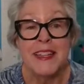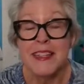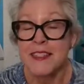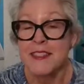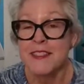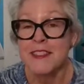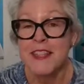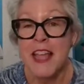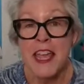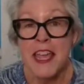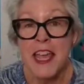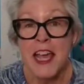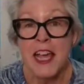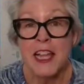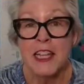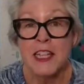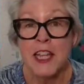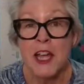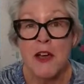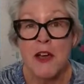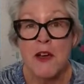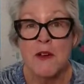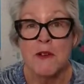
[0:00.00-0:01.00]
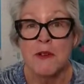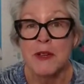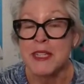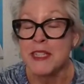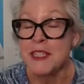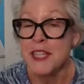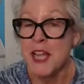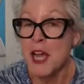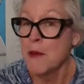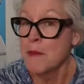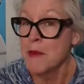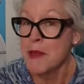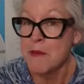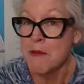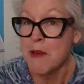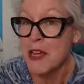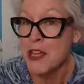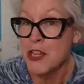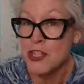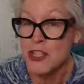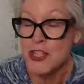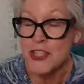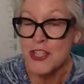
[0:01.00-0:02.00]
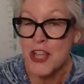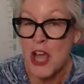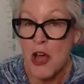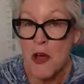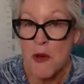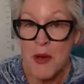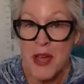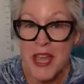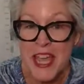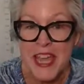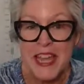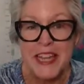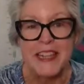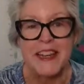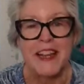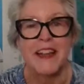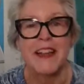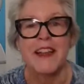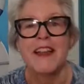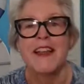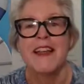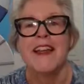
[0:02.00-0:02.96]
say hello and tell me what you're sewing.